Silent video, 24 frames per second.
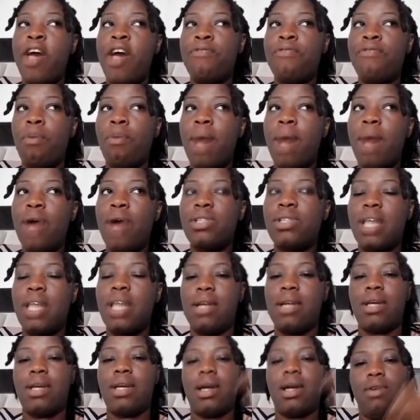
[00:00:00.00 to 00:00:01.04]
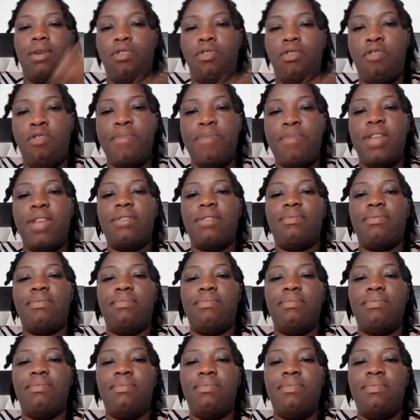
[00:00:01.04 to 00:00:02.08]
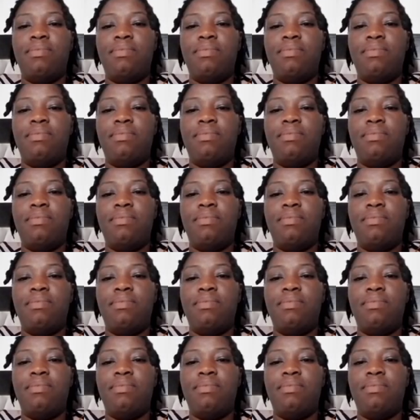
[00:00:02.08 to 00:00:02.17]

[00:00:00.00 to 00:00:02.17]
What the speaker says: But air from outside can come in.